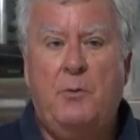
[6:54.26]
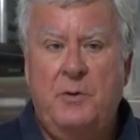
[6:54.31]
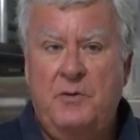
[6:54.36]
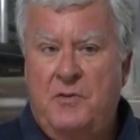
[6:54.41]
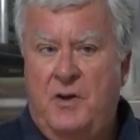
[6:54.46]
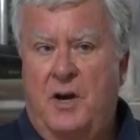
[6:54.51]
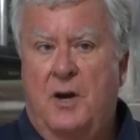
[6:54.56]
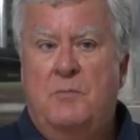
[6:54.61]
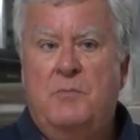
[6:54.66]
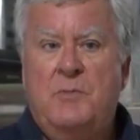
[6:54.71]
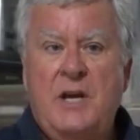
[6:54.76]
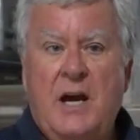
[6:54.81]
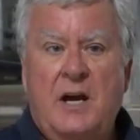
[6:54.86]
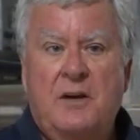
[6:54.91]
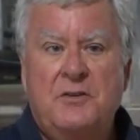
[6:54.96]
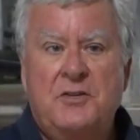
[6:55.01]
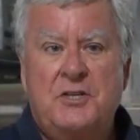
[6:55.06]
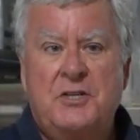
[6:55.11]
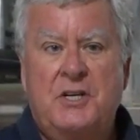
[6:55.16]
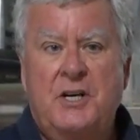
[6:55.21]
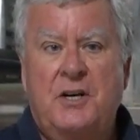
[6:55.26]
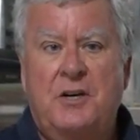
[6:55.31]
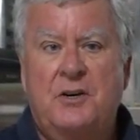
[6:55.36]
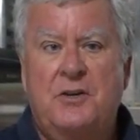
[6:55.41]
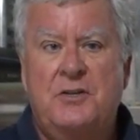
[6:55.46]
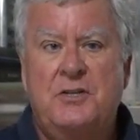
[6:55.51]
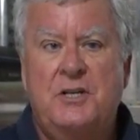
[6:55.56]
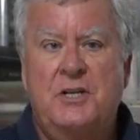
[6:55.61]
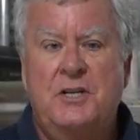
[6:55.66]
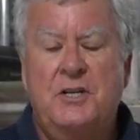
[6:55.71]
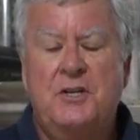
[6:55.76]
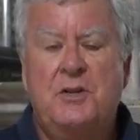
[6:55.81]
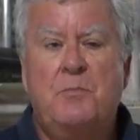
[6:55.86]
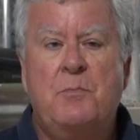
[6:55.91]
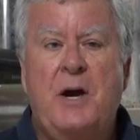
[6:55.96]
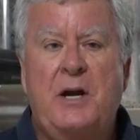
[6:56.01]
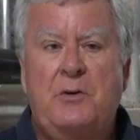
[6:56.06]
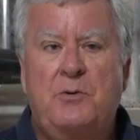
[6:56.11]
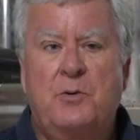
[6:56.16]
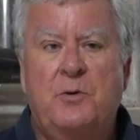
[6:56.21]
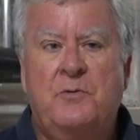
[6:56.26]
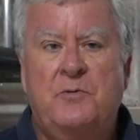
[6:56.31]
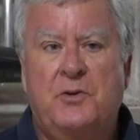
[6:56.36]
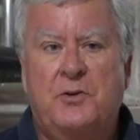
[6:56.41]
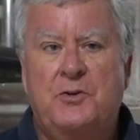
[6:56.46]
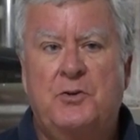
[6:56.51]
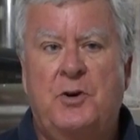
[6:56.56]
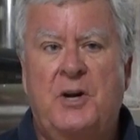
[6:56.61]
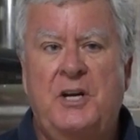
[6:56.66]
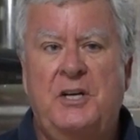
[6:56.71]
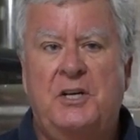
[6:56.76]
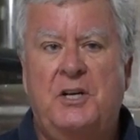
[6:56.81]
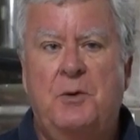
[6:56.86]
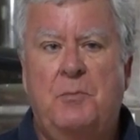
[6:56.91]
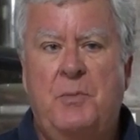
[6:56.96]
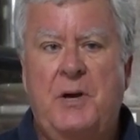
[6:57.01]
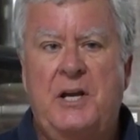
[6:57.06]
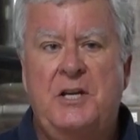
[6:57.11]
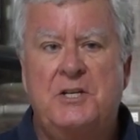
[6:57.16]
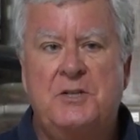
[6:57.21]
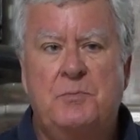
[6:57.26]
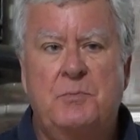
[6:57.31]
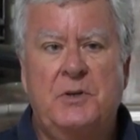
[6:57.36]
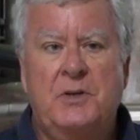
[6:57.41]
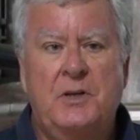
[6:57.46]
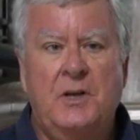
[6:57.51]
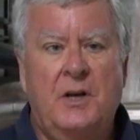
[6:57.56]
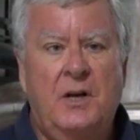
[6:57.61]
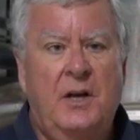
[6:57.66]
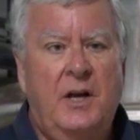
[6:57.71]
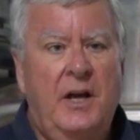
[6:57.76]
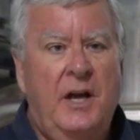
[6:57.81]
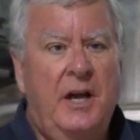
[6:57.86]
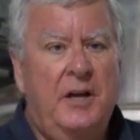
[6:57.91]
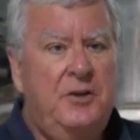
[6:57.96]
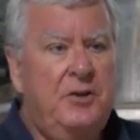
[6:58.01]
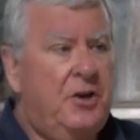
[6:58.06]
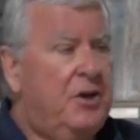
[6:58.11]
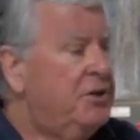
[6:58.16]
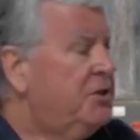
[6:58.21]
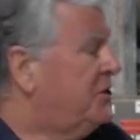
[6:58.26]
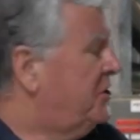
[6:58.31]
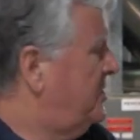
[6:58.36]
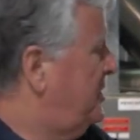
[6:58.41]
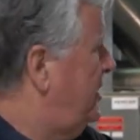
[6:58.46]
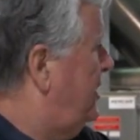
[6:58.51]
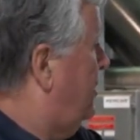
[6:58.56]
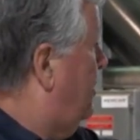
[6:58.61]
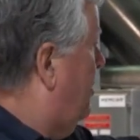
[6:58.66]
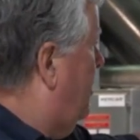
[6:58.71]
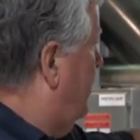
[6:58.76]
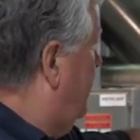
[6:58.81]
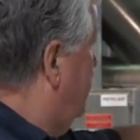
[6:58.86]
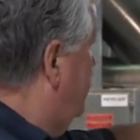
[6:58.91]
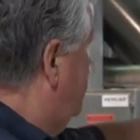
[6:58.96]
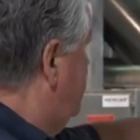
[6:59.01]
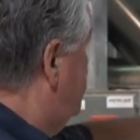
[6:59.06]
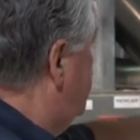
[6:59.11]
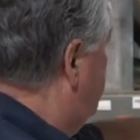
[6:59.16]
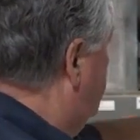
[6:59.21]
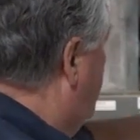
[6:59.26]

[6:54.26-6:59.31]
we've come downstairs into the microfiltration basement. And you can see all of these